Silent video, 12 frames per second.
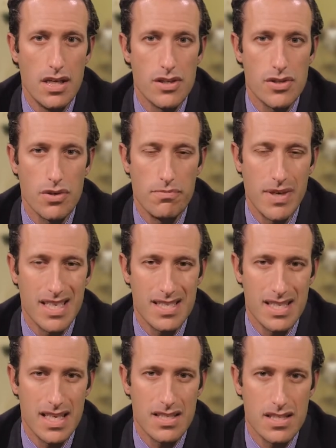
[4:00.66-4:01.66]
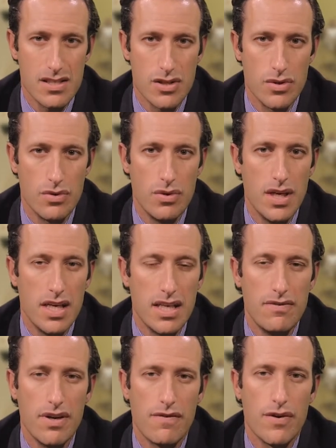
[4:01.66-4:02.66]
So it makes sense to,
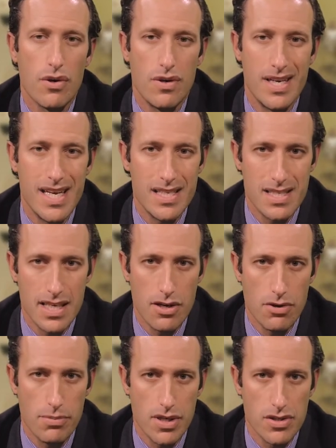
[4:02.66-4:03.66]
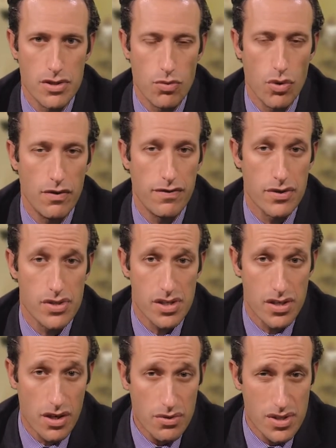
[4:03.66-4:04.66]
even if you're a naysayer about its role for
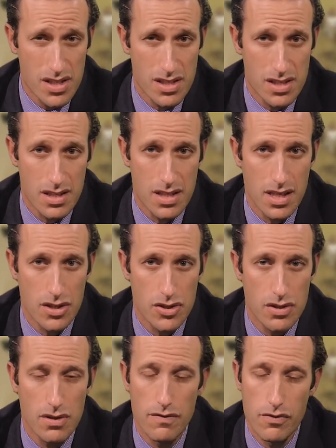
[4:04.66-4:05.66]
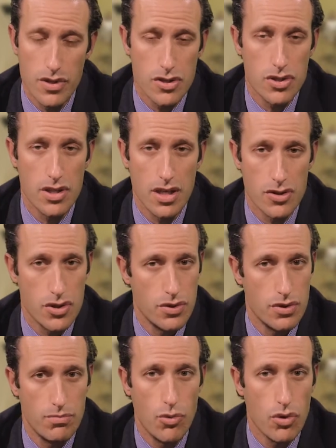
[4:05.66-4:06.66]
stenosis detection, of which I'll show
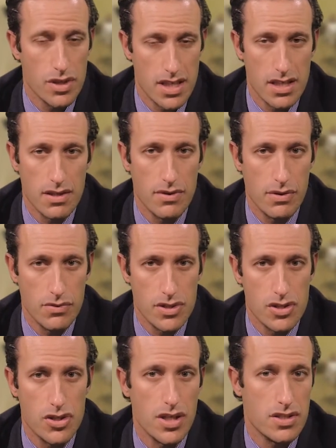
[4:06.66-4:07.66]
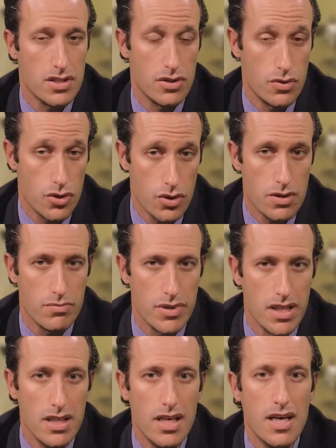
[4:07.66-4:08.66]
you more data that would suggest that you shouldn't
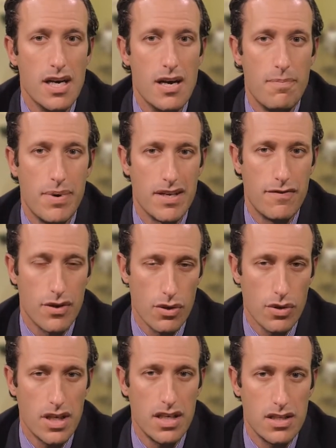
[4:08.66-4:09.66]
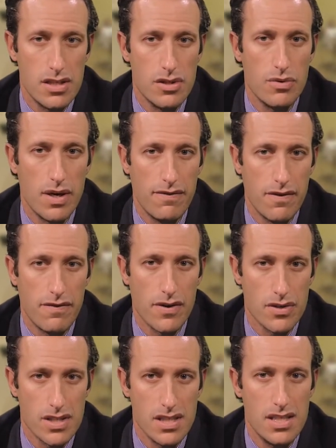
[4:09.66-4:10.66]
be, but if you're looking to do
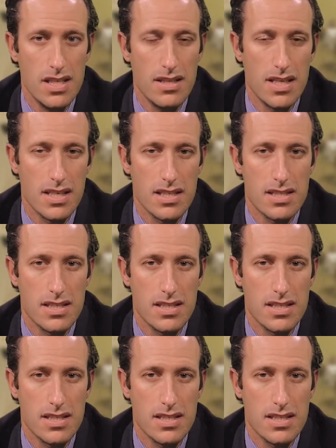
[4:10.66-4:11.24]
FFRCT, then